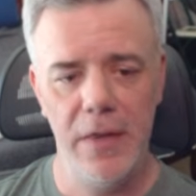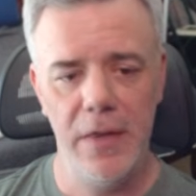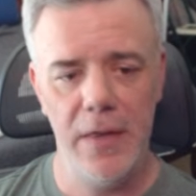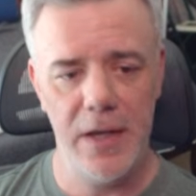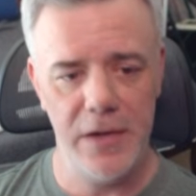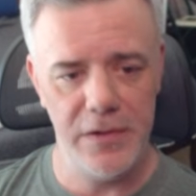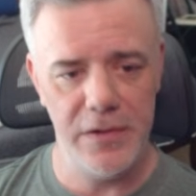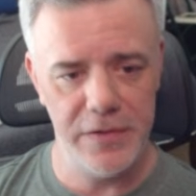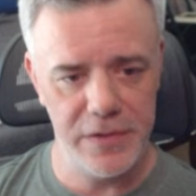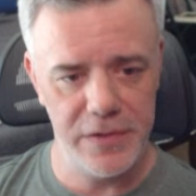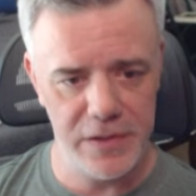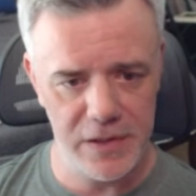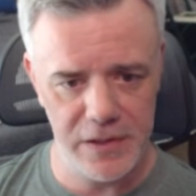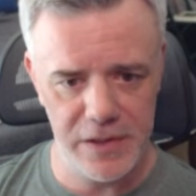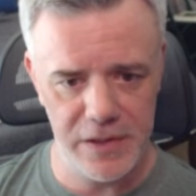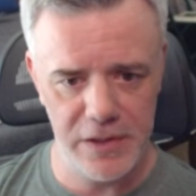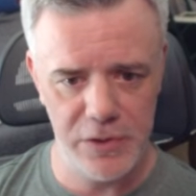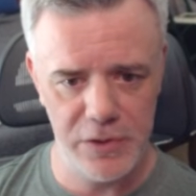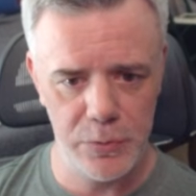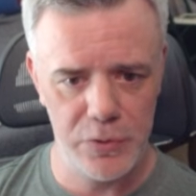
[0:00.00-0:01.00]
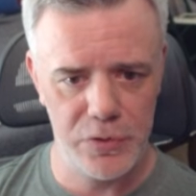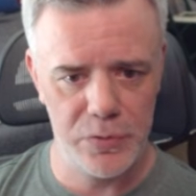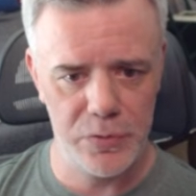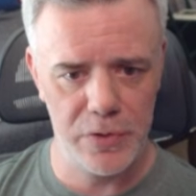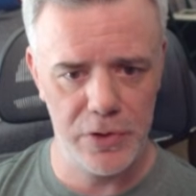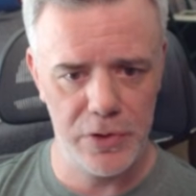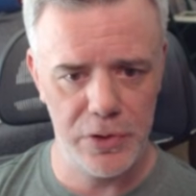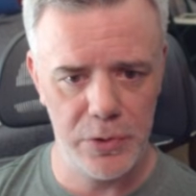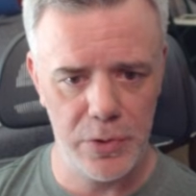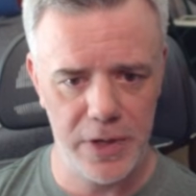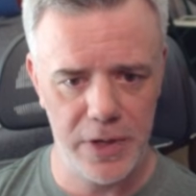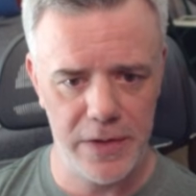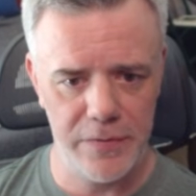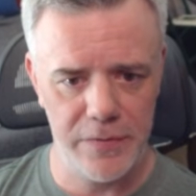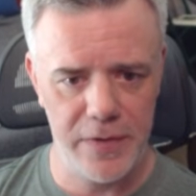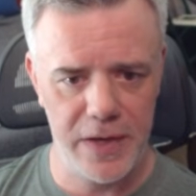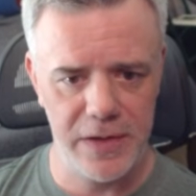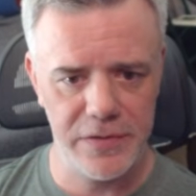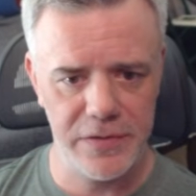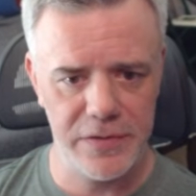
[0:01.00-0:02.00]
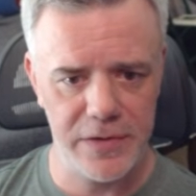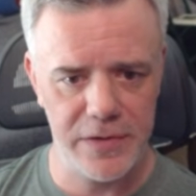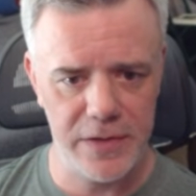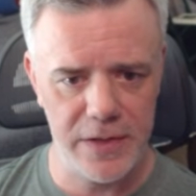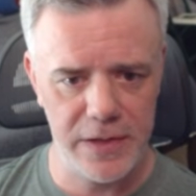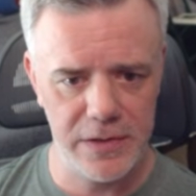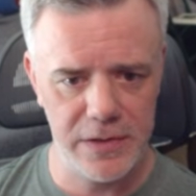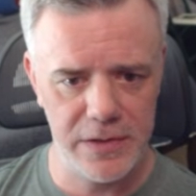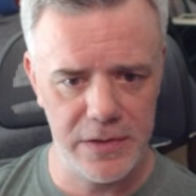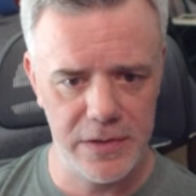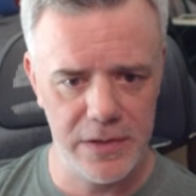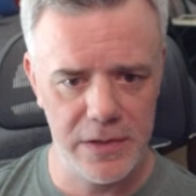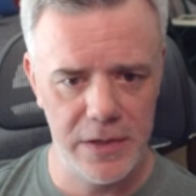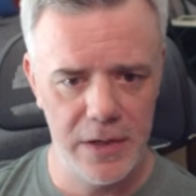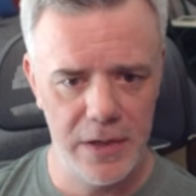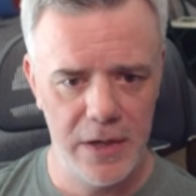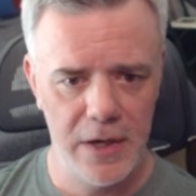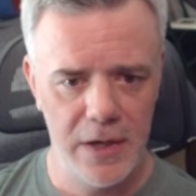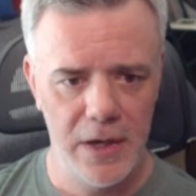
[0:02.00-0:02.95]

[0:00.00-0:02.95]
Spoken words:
That is the continuous run. You'll have that selected.